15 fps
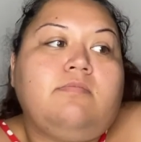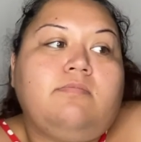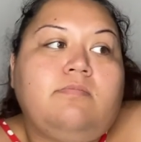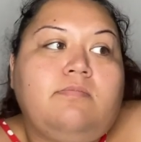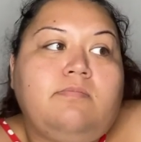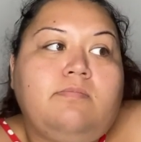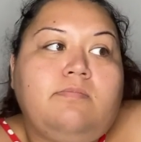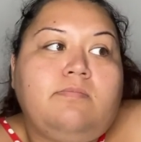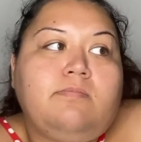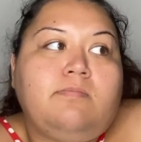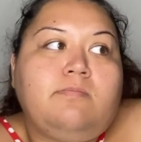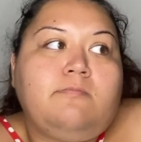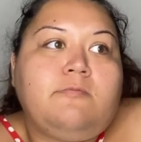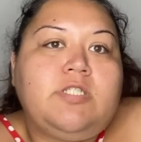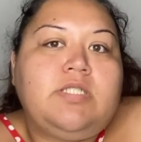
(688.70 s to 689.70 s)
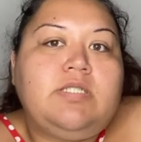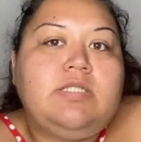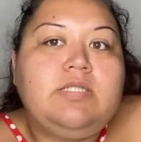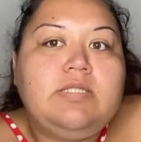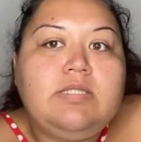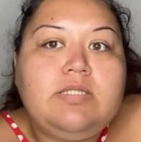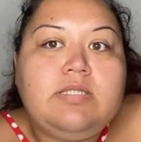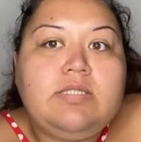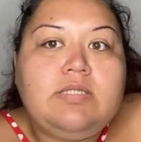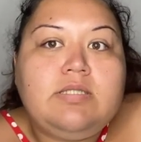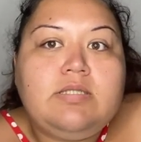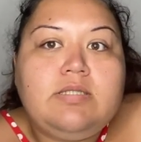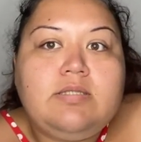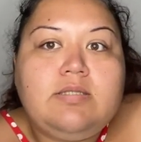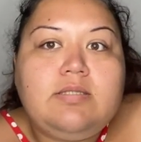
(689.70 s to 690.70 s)

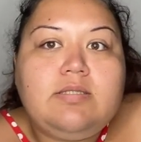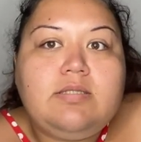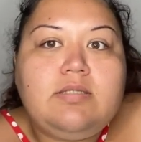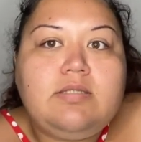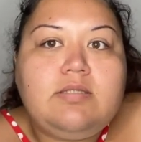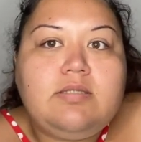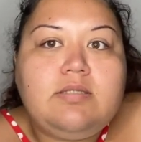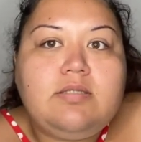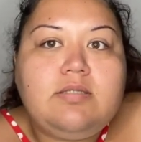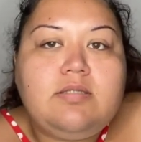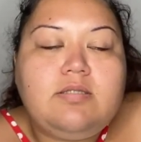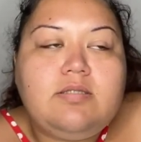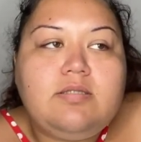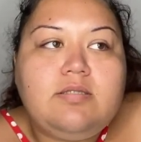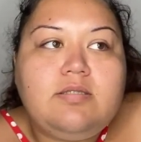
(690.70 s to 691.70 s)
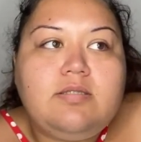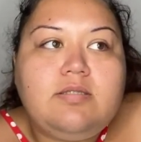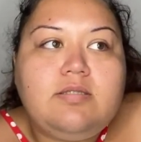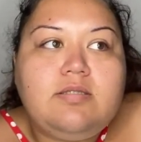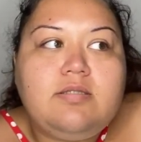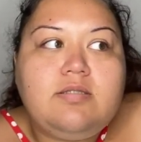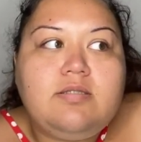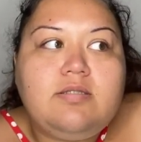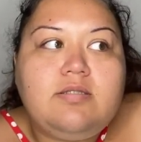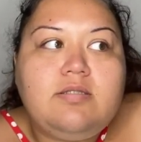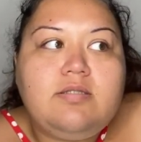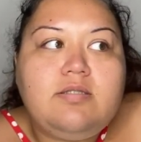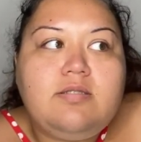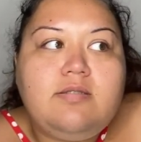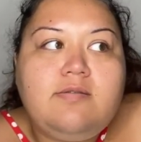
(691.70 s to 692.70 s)

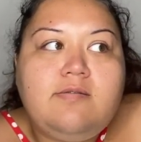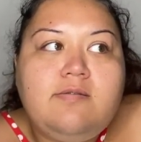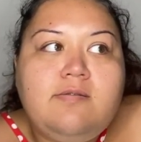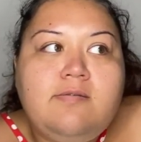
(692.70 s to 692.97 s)
(silence)